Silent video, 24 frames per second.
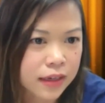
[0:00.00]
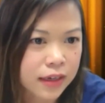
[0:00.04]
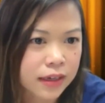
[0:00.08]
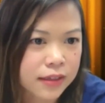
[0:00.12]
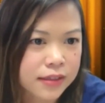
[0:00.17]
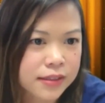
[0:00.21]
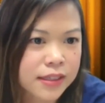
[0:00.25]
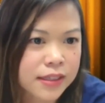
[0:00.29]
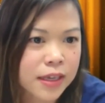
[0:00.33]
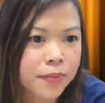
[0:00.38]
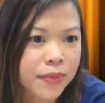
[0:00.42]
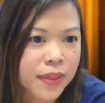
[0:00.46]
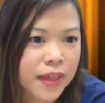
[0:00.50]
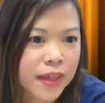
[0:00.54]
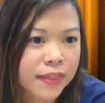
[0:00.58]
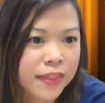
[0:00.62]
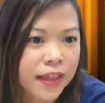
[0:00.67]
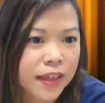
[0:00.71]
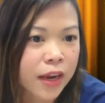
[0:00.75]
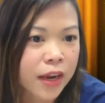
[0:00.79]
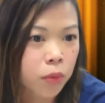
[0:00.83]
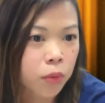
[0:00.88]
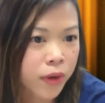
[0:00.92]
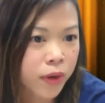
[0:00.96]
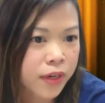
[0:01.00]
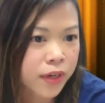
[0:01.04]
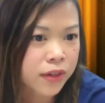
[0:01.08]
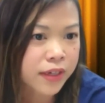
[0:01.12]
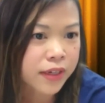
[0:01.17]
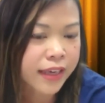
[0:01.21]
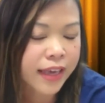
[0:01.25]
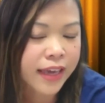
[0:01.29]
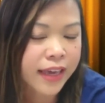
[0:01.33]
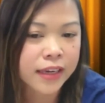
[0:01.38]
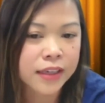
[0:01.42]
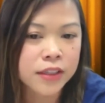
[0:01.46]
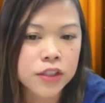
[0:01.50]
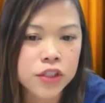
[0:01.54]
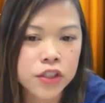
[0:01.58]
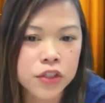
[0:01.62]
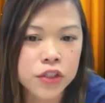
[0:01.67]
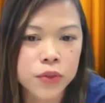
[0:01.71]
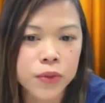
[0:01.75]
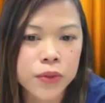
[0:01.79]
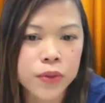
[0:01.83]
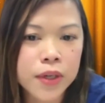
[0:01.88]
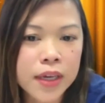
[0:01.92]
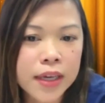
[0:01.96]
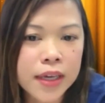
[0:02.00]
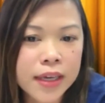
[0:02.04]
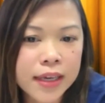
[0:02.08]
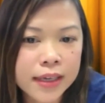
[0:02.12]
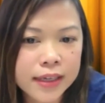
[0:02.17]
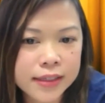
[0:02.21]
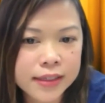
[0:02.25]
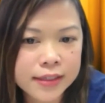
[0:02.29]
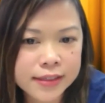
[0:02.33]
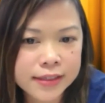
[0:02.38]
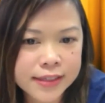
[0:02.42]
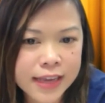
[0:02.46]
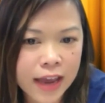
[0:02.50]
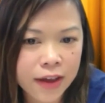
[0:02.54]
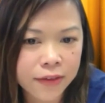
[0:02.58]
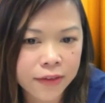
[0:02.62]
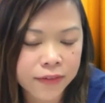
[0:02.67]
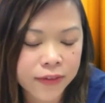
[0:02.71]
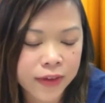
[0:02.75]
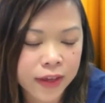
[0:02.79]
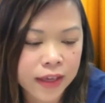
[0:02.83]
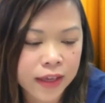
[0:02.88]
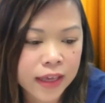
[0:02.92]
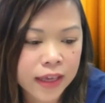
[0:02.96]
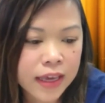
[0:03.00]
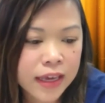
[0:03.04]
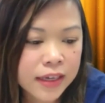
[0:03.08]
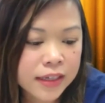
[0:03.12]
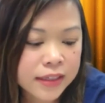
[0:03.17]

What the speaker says: something that I want to get into, staffing.